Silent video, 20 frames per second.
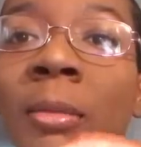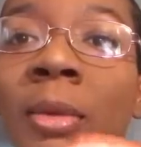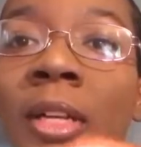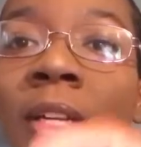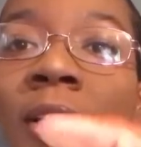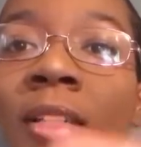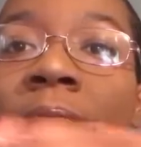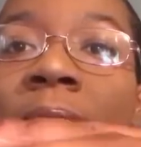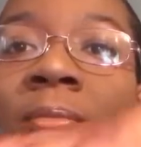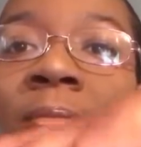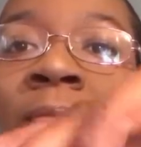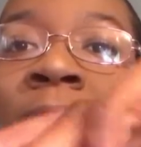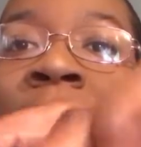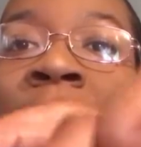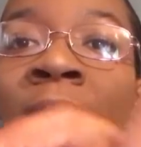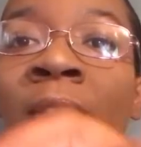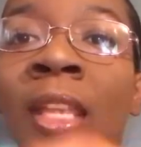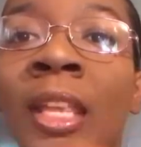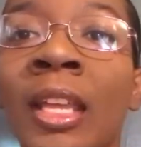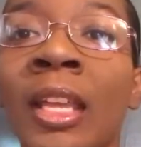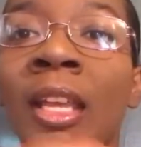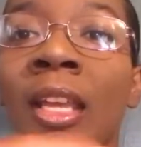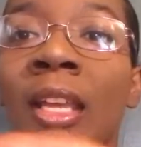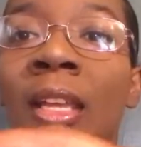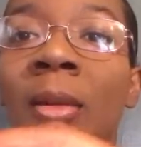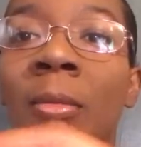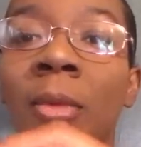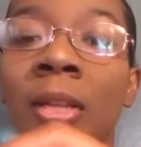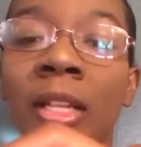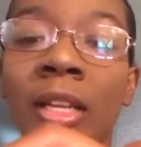but
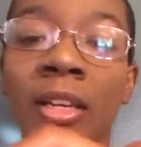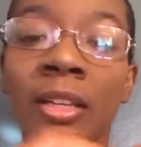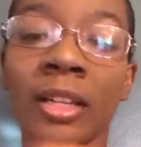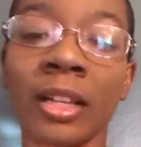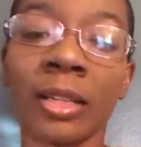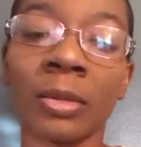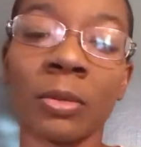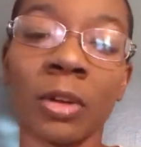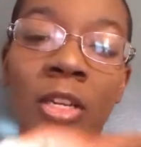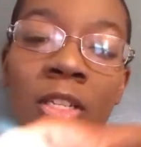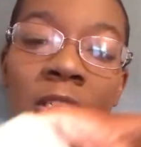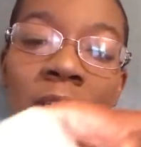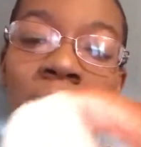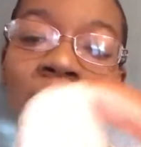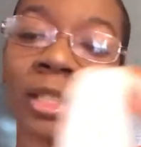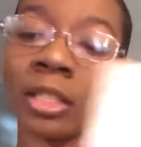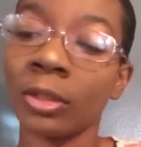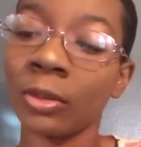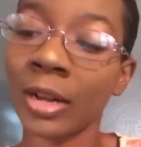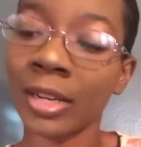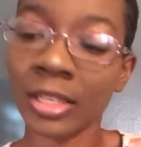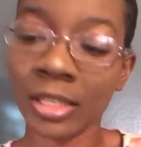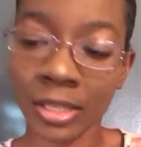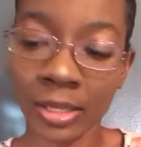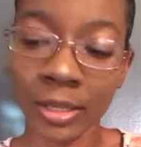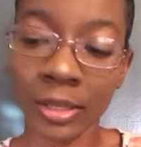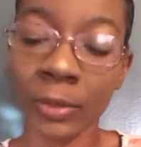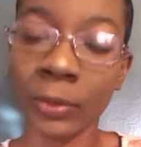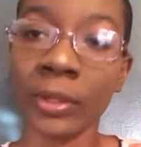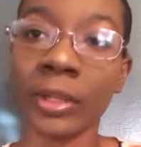it'll be there next wash day, so I just
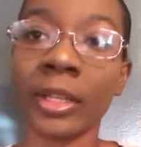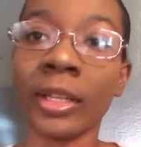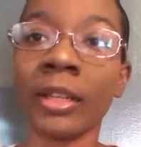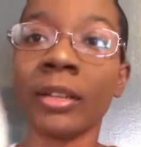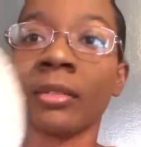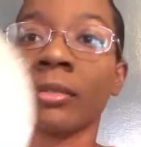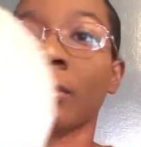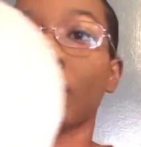included it.